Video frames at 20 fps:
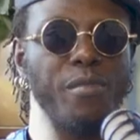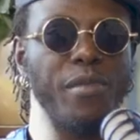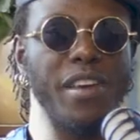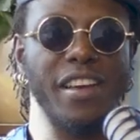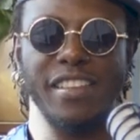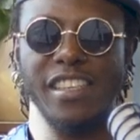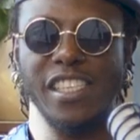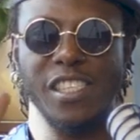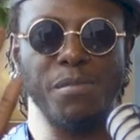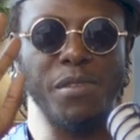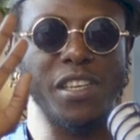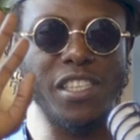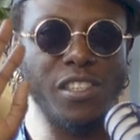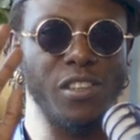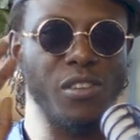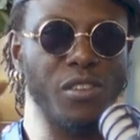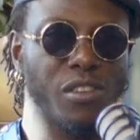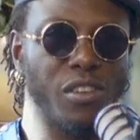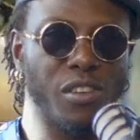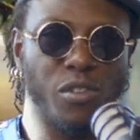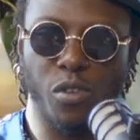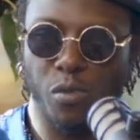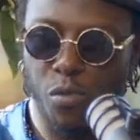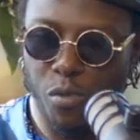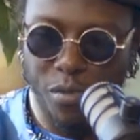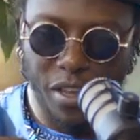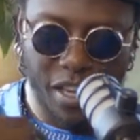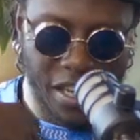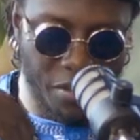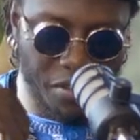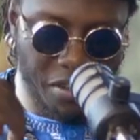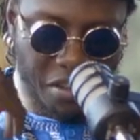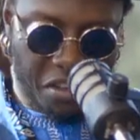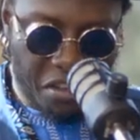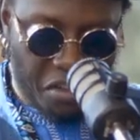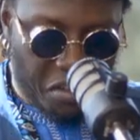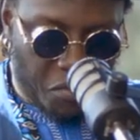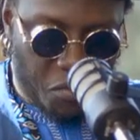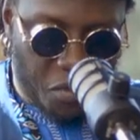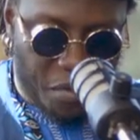we make this place look good. and we make our
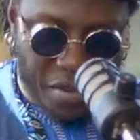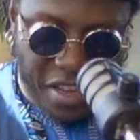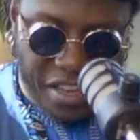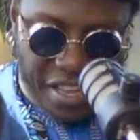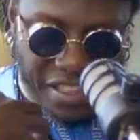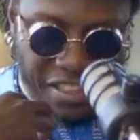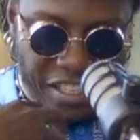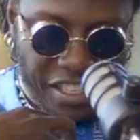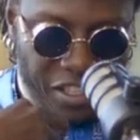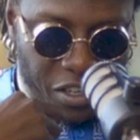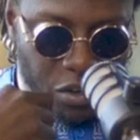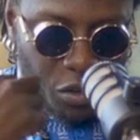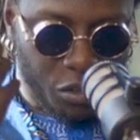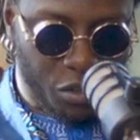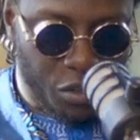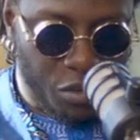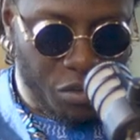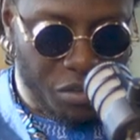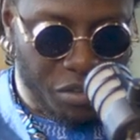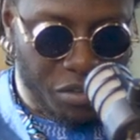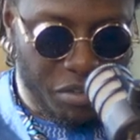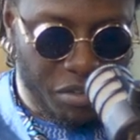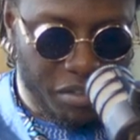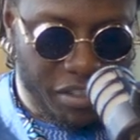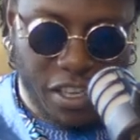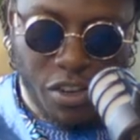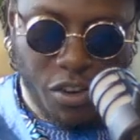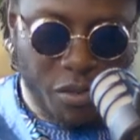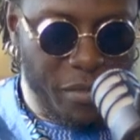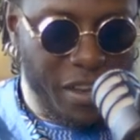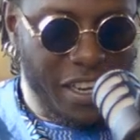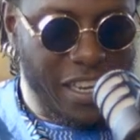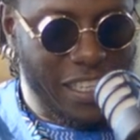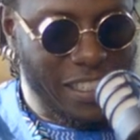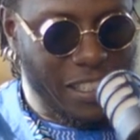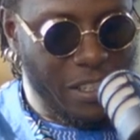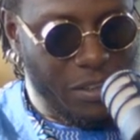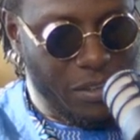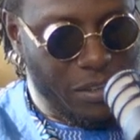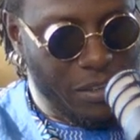we're making these clothes look good. They don't make
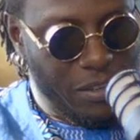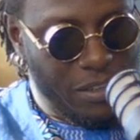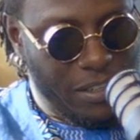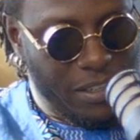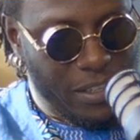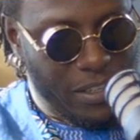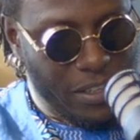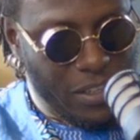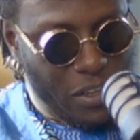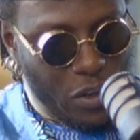us look good.